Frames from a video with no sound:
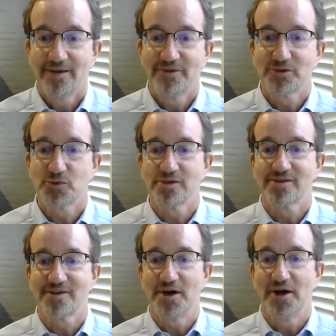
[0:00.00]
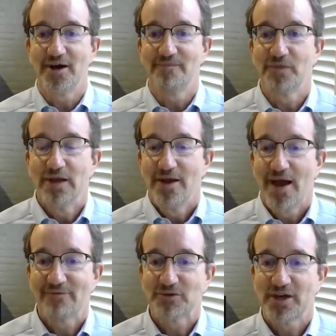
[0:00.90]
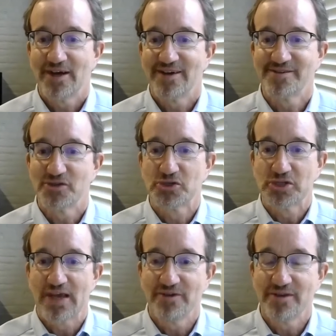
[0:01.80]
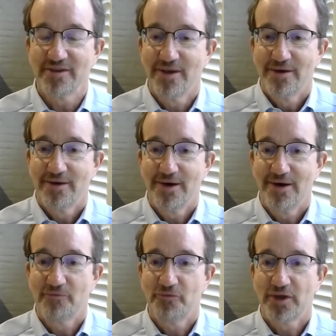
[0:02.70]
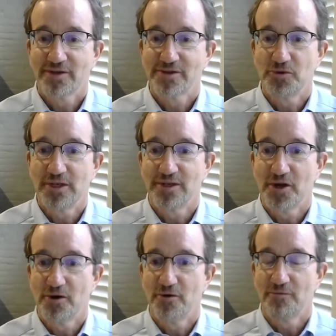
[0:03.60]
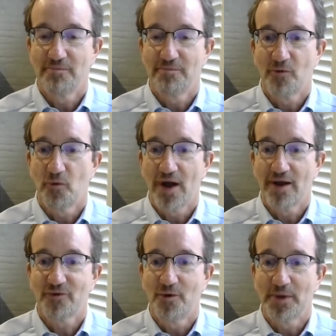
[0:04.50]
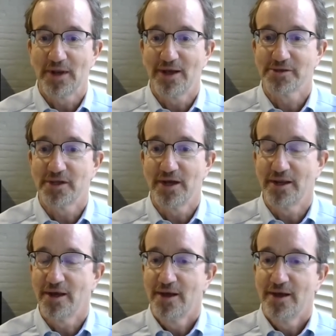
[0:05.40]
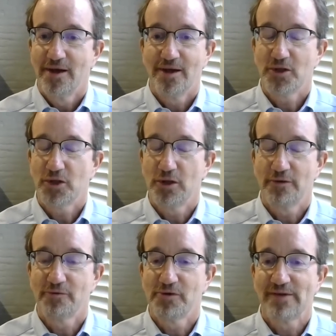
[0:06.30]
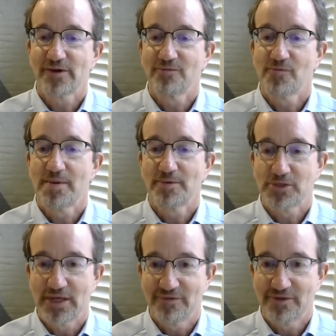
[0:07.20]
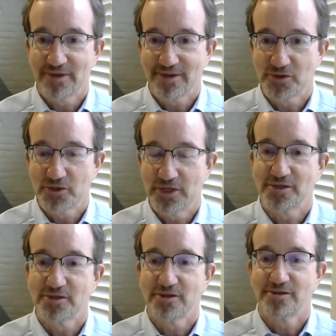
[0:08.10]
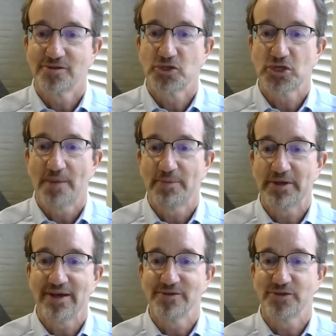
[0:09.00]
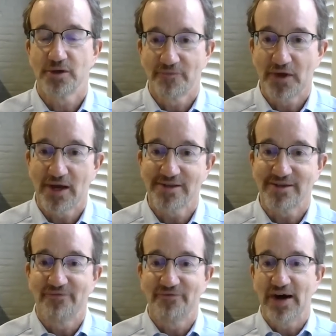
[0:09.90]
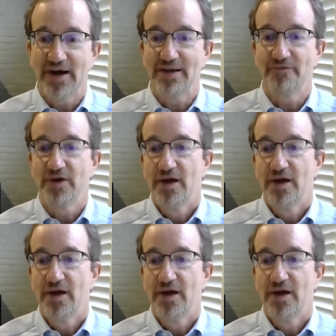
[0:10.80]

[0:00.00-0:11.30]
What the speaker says: This was advertised as 7 things you need to know. My wife told me last night, they're never going to remember 7 things. You need to chop it down. So I've got it to 5.